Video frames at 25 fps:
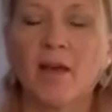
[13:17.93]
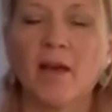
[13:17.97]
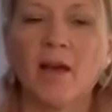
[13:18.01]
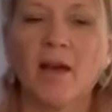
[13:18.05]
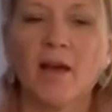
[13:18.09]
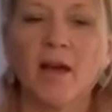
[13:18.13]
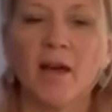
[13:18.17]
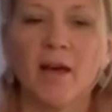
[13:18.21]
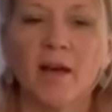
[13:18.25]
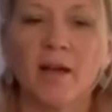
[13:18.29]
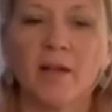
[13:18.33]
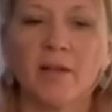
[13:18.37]

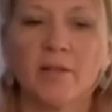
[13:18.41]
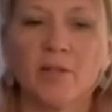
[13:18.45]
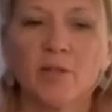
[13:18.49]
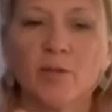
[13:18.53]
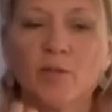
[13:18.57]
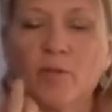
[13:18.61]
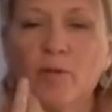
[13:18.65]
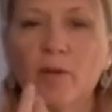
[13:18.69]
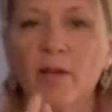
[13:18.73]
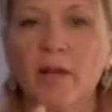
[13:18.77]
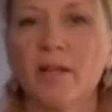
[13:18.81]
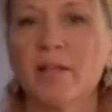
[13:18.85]
and
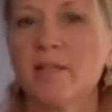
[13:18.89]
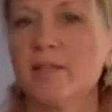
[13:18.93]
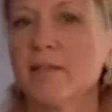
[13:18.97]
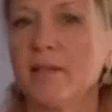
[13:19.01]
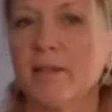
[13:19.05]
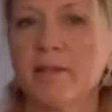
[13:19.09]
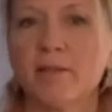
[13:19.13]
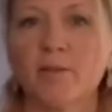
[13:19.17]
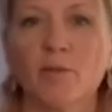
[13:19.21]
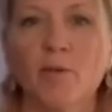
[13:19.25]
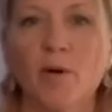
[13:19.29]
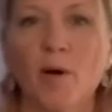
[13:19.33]
create a
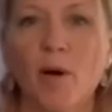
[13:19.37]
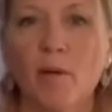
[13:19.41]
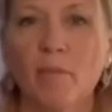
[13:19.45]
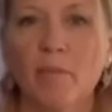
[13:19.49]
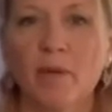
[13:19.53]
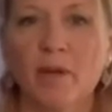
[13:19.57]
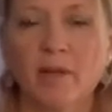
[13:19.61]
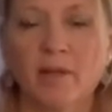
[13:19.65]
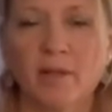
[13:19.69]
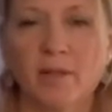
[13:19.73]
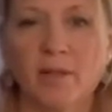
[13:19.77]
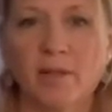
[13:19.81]
little
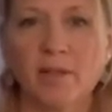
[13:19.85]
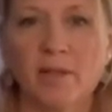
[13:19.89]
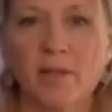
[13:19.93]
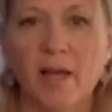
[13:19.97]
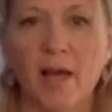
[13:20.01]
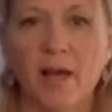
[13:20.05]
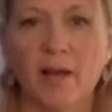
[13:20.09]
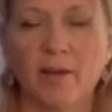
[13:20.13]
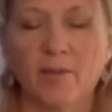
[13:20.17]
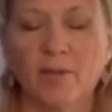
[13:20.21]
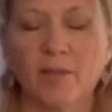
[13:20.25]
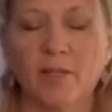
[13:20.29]
humming
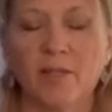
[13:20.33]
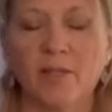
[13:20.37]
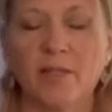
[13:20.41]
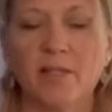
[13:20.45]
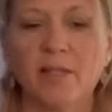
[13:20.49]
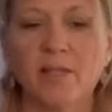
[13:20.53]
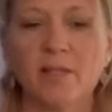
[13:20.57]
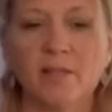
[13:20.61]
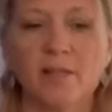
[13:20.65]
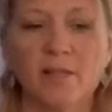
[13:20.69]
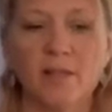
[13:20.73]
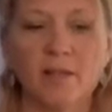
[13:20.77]
sound.
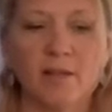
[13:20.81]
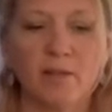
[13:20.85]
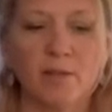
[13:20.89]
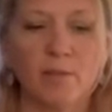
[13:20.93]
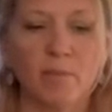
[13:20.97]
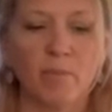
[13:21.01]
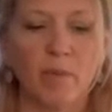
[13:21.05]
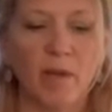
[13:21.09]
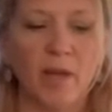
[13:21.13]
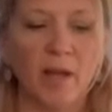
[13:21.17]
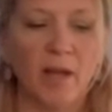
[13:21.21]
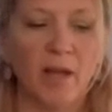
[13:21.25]
This has
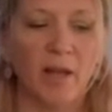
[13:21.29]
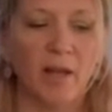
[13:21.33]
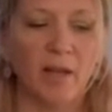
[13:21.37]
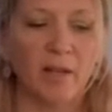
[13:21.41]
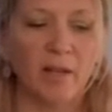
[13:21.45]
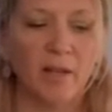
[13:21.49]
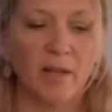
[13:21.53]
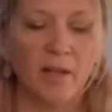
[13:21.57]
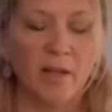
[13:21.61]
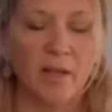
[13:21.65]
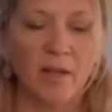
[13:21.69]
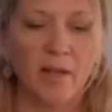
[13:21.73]

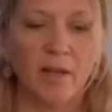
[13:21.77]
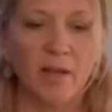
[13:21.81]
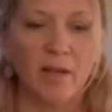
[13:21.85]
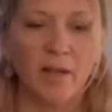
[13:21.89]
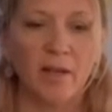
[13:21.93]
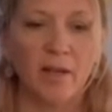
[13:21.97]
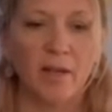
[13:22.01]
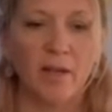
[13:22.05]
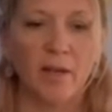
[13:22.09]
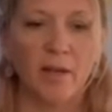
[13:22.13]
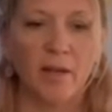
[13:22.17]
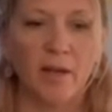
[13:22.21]
been
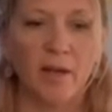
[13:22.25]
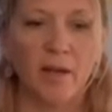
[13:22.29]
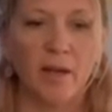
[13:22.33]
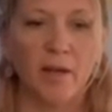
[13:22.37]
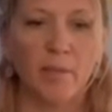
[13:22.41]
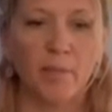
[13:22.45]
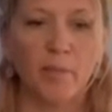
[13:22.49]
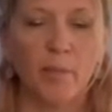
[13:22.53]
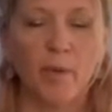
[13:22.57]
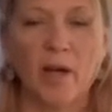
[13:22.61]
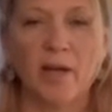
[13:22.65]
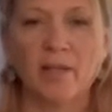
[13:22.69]

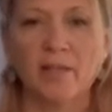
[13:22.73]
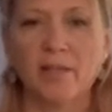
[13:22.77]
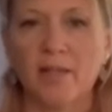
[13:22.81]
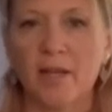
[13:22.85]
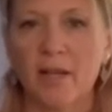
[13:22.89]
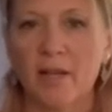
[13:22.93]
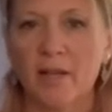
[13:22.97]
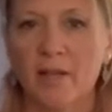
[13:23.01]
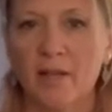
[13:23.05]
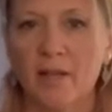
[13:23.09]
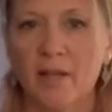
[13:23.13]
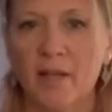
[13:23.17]
a breath
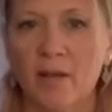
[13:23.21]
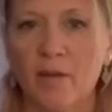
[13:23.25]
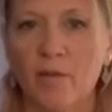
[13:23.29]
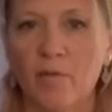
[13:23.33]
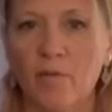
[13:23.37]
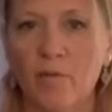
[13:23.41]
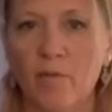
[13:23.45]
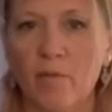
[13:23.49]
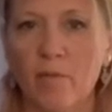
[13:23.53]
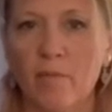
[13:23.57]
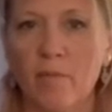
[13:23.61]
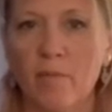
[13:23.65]
technique
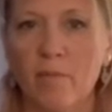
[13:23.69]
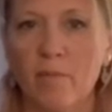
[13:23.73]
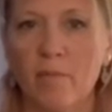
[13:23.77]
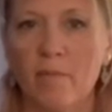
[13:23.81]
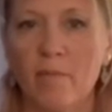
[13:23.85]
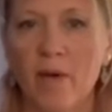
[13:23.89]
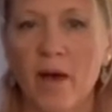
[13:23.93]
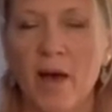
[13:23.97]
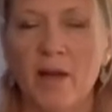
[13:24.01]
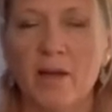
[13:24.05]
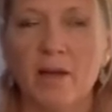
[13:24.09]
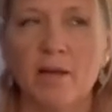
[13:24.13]
for
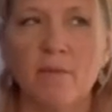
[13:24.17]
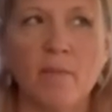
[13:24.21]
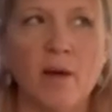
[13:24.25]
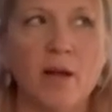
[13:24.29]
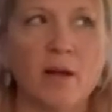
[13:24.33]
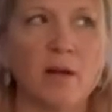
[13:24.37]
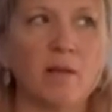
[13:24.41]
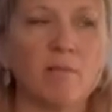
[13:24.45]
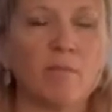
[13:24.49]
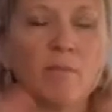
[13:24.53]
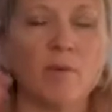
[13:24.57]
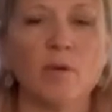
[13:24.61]
many,
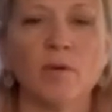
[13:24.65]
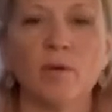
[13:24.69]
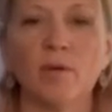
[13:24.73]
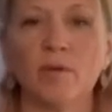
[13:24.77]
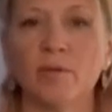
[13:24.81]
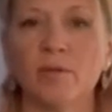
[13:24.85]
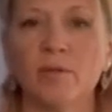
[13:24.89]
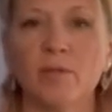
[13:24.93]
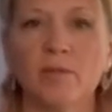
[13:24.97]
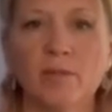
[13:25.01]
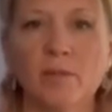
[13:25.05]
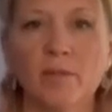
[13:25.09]
many
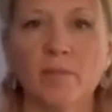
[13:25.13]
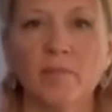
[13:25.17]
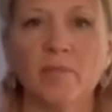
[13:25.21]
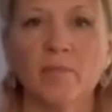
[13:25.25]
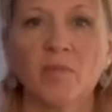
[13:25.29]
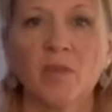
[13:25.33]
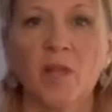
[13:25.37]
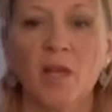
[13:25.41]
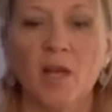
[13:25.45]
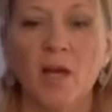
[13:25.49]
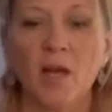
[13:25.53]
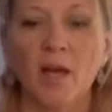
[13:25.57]
moons,
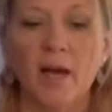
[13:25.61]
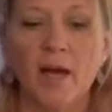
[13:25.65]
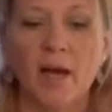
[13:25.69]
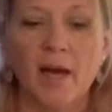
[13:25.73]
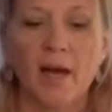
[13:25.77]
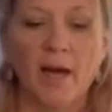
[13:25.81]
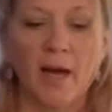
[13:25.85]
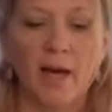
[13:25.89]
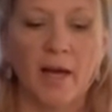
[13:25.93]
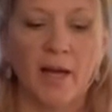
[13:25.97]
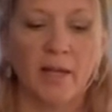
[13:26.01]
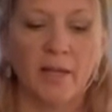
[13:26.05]

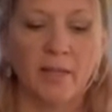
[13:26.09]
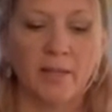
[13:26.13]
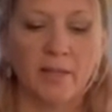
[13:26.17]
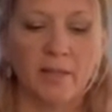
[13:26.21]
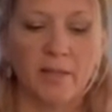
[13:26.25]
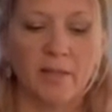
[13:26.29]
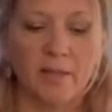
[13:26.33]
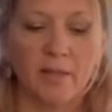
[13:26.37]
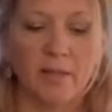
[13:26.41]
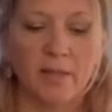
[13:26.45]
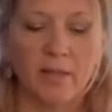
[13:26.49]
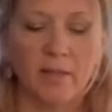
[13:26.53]
and
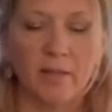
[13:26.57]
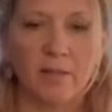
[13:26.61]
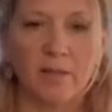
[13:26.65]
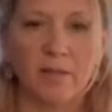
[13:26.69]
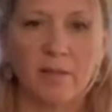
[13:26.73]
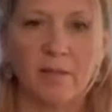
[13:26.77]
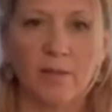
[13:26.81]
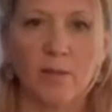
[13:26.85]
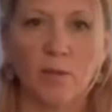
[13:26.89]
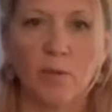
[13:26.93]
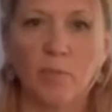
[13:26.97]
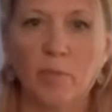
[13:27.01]
it's
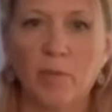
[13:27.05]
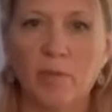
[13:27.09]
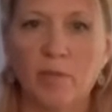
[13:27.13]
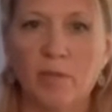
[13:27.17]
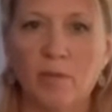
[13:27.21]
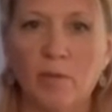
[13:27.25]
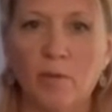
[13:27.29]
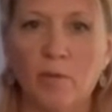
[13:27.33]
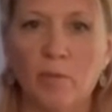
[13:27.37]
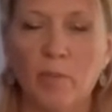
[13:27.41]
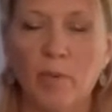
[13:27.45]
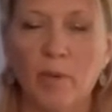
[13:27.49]

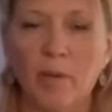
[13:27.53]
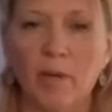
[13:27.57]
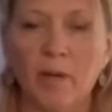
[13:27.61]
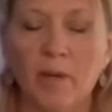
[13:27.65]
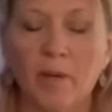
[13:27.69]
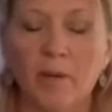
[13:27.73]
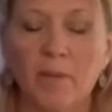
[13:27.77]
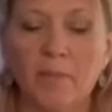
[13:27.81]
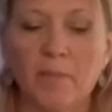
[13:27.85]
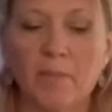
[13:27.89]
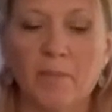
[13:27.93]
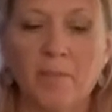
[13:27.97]

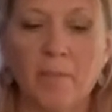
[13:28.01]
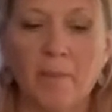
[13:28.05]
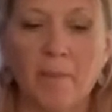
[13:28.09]
super